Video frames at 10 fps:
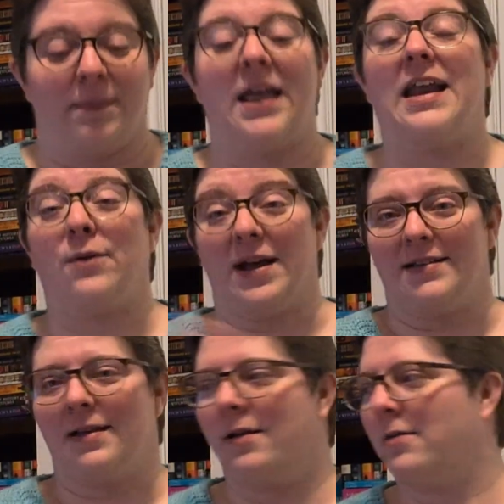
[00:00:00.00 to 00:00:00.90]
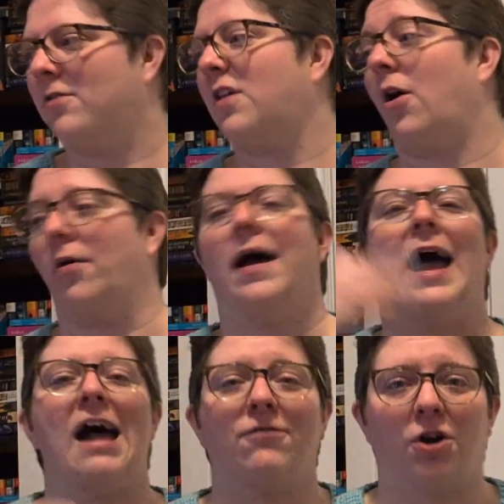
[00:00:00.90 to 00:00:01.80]
Anyways, so
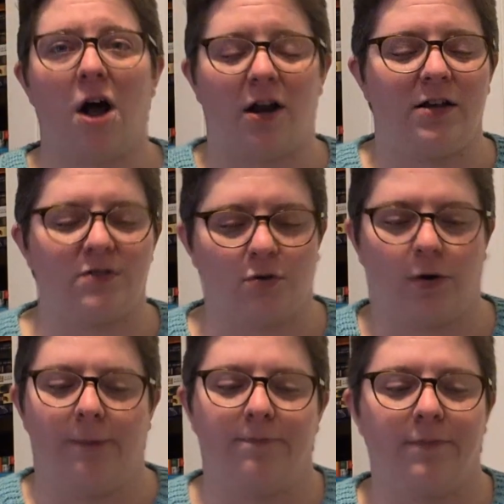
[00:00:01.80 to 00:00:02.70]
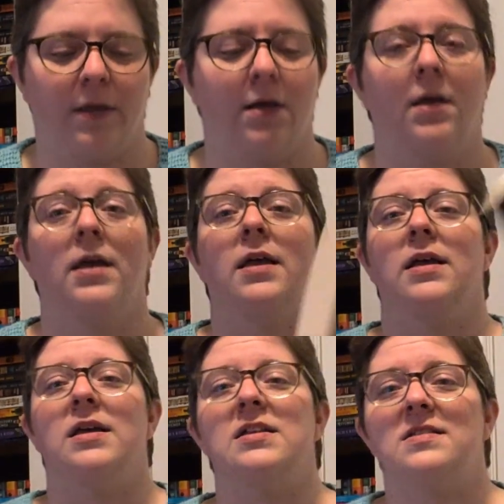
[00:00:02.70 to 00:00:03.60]
after Onyx Storm
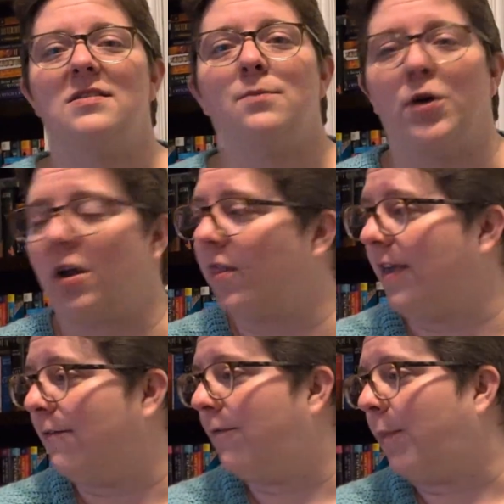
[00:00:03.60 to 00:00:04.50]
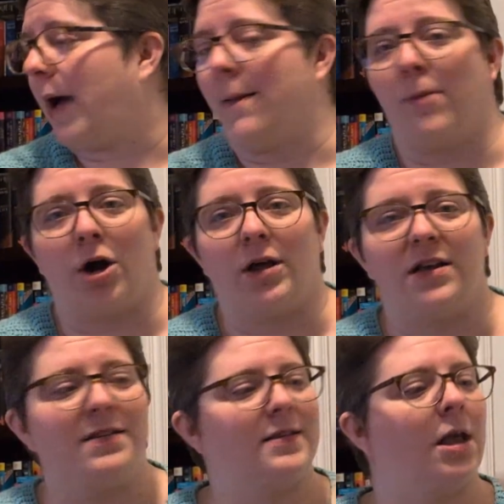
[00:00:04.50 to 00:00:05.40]
is The Book Thief by
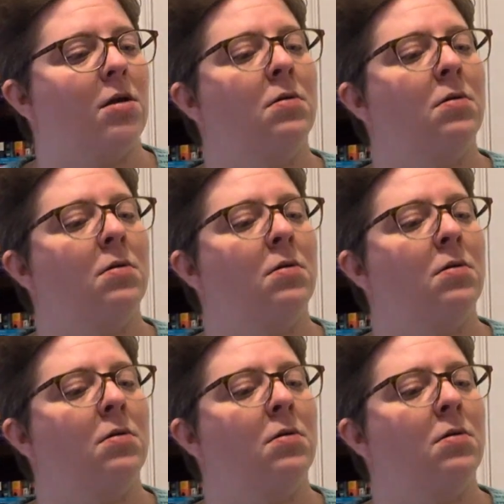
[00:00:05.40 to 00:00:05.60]
Markus